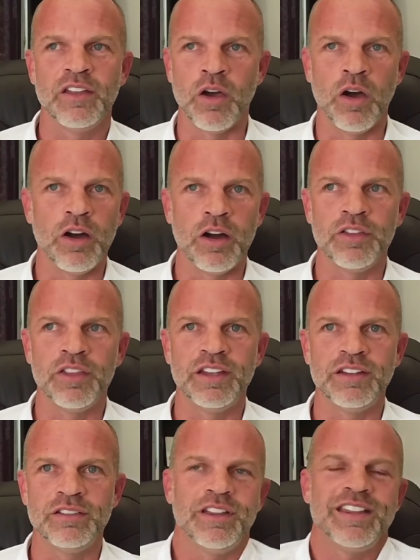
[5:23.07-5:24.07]
the car
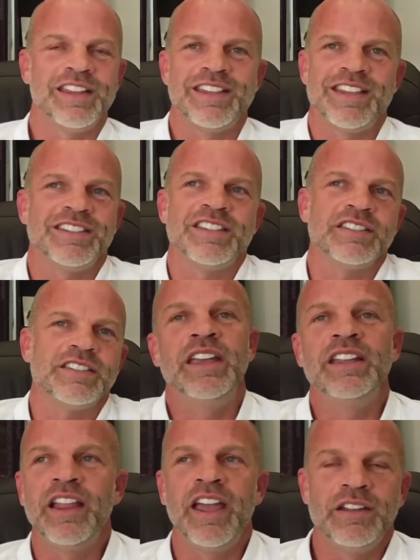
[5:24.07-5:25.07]
that it's just
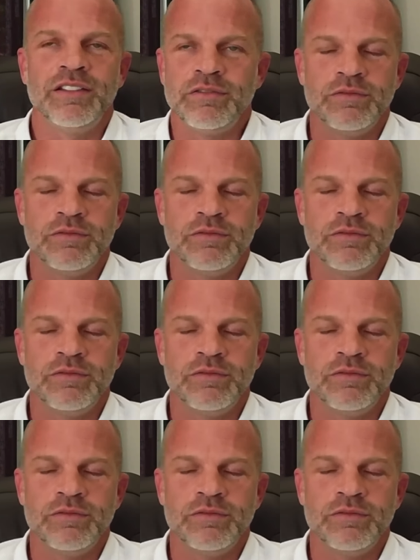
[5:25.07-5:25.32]
in lane.